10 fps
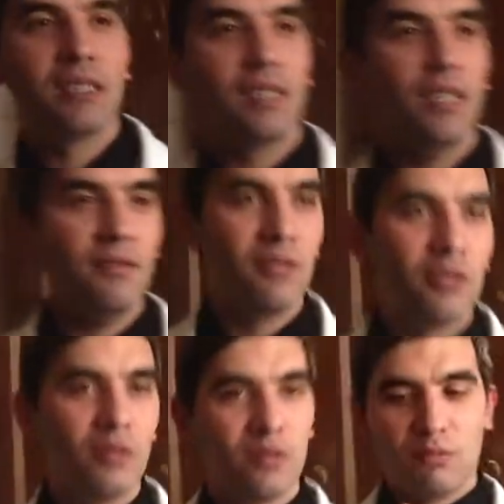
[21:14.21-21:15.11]
enough
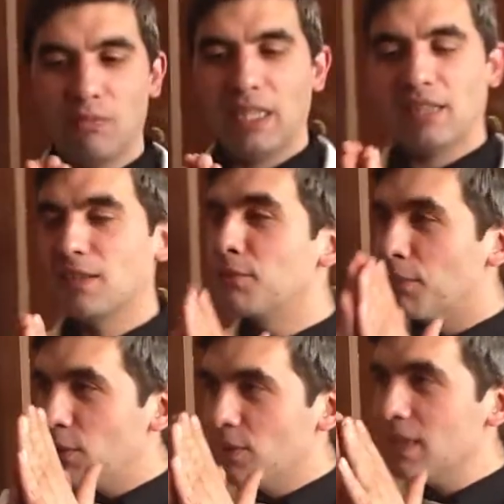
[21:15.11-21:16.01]
to make
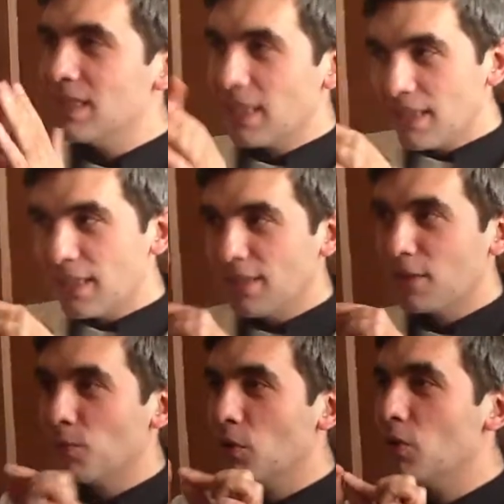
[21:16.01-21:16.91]
thrombosis at this
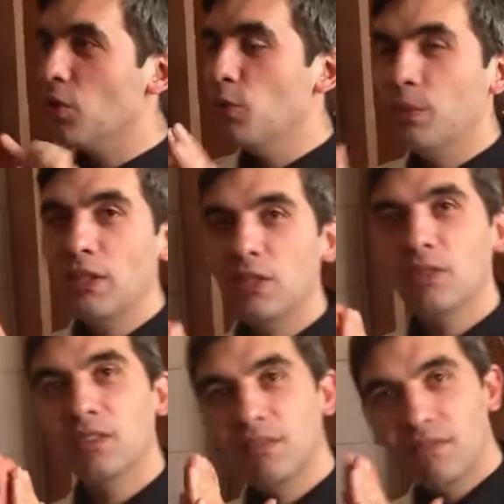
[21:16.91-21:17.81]
small opening
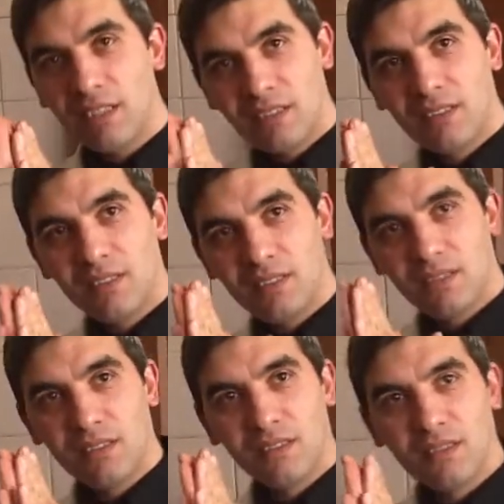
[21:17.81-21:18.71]
on the vessel,
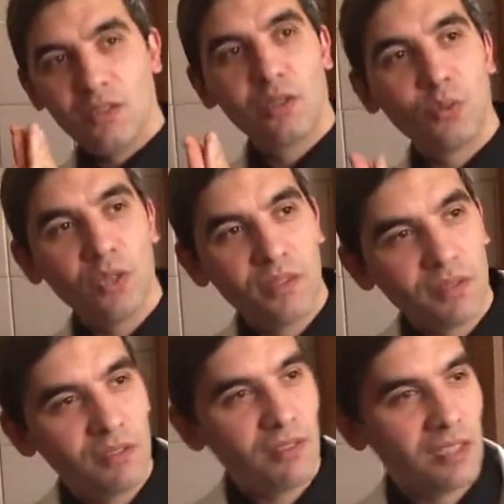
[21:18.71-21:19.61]
on the wall of
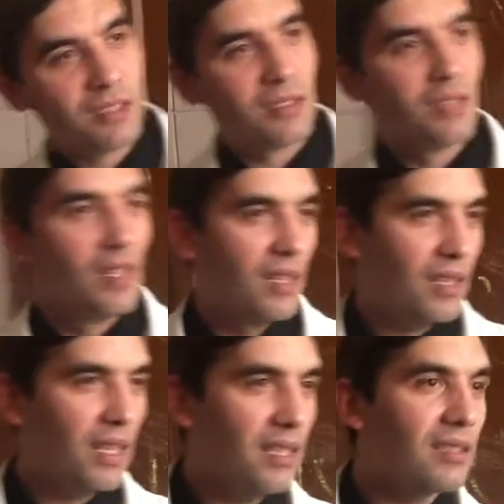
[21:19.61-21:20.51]
the vessel.
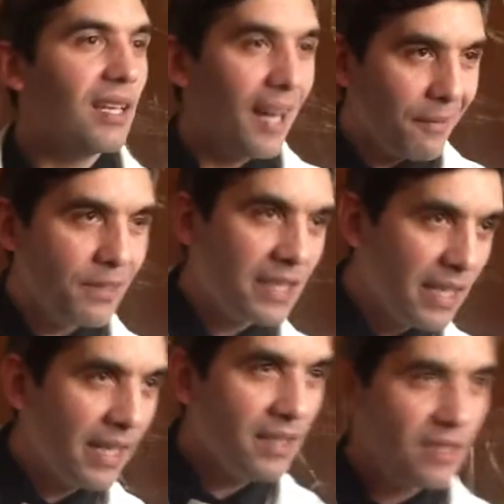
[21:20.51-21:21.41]
And after
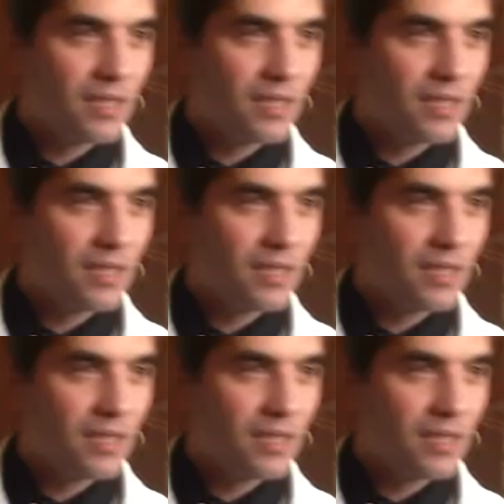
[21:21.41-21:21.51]
that,